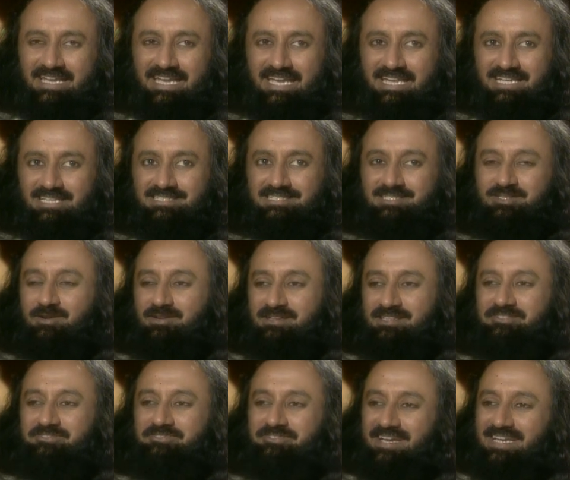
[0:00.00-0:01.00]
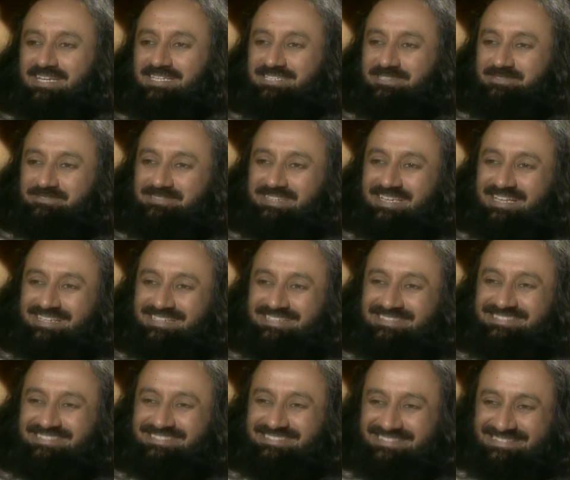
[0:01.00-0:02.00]
It's not effective
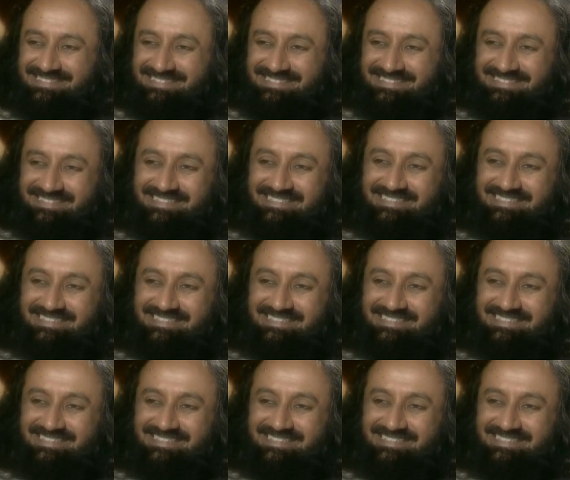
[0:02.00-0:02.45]
then.